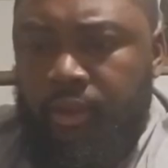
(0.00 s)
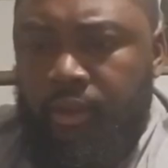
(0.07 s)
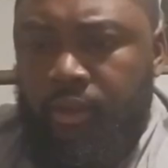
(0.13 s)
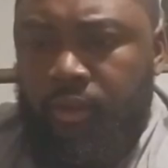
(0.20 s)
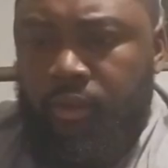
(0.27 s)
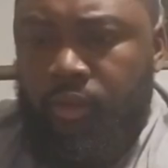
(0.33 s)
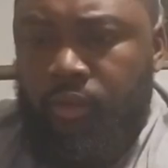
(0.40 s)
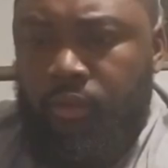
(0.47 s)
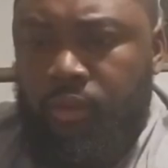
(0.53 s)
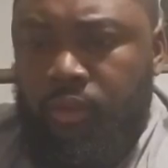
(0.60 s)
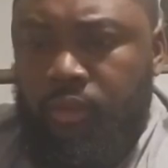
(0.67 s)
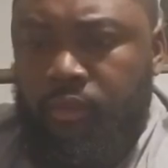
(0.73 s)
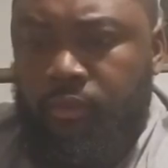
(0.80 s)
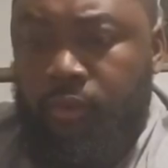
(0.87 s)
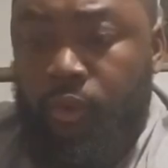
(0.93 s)
Well,
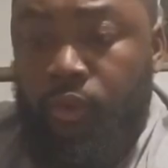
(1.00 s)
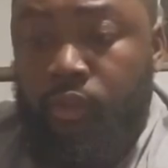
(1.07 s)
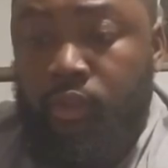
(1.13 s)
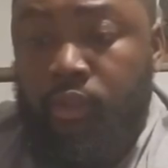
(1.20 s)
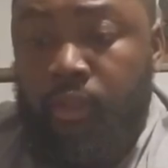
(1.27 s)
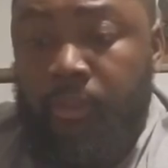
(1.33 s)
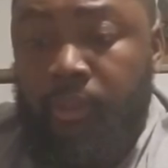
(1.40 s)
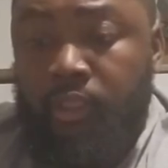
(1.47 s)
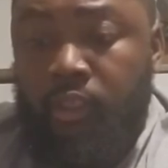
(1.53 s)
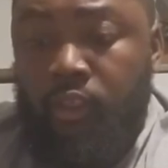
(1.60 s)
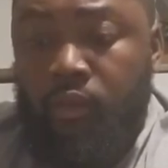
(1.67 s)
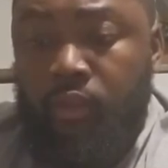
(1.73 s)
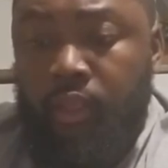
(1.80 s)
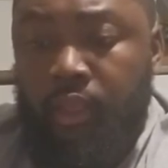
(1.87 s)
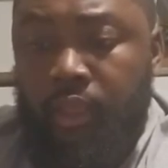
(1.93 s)
just first, let me tell
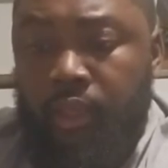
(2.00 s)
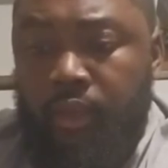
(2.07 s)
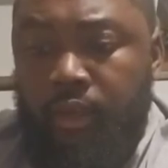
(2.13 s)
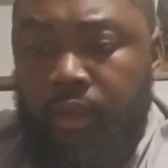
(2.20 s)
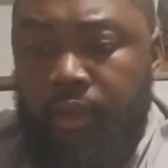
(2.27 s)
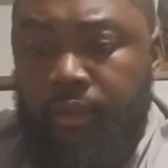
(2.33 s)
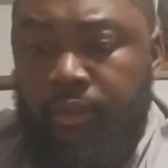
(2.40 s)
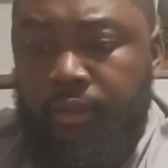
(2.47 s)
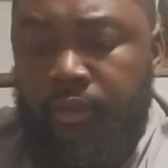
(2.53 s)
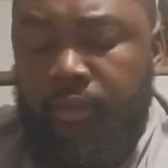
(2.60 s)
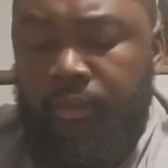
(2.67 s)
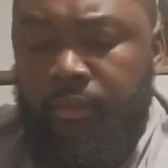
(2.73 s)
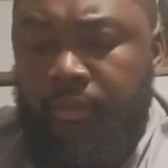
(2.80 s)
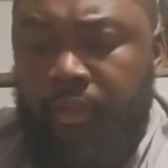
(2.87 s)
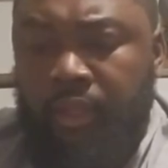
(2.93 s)
you that
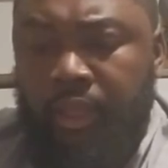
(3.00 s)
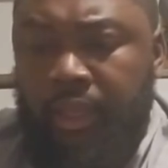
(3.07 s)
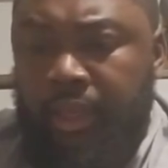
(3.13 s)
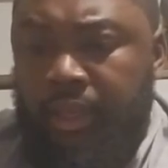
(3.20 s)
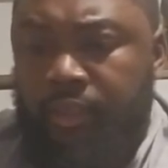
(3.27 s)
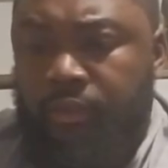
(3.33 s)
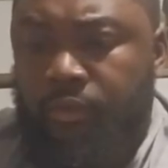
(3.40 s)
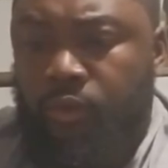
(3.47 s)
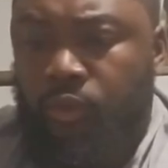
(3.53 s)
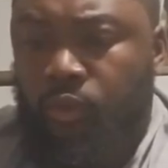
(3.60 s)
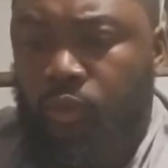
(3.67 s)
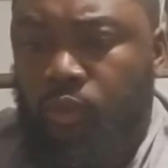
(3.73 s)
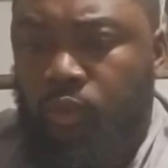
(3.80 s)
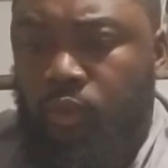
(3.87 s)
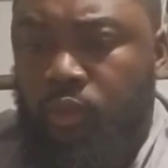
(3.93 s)
for the last
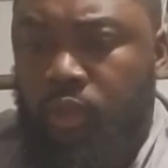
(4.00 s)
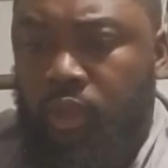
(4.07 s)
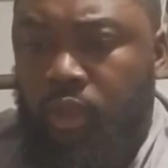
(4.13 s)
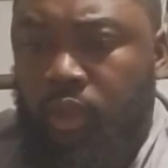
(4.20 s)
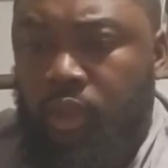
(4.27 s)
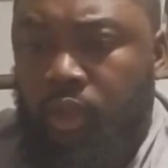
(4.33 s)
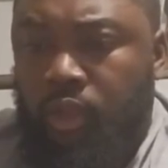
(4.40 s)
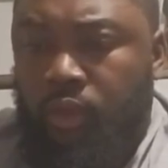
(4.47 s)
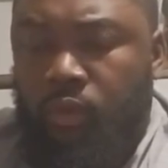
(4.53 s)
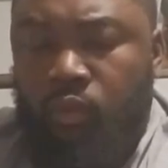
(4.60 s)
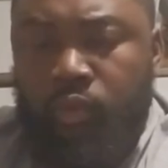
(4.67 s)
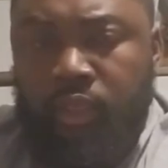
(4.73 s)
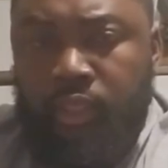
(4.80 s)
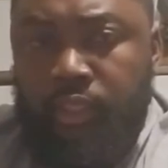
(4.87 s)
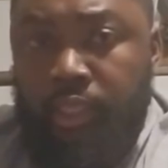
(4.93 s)
few
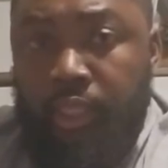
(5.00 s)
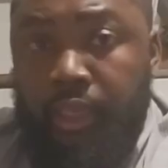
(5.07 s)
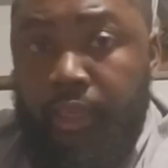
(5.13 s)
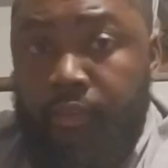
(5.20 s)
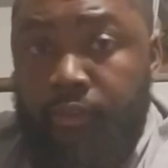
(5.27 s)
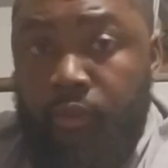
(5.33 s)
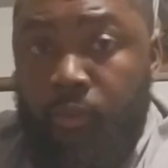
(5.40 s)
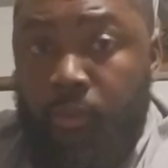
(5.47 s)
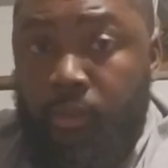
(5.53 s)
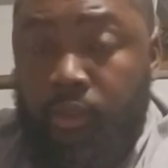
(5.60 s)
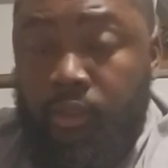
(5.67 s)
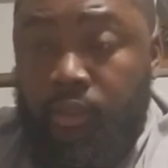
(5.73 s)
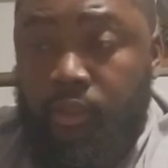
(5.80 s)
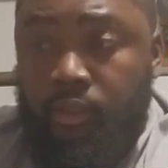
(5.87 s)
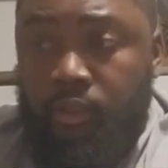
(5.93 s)
weeks, the last few
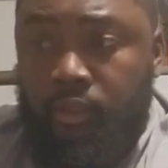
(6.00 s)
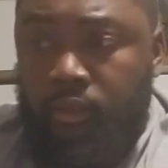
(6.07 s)
months,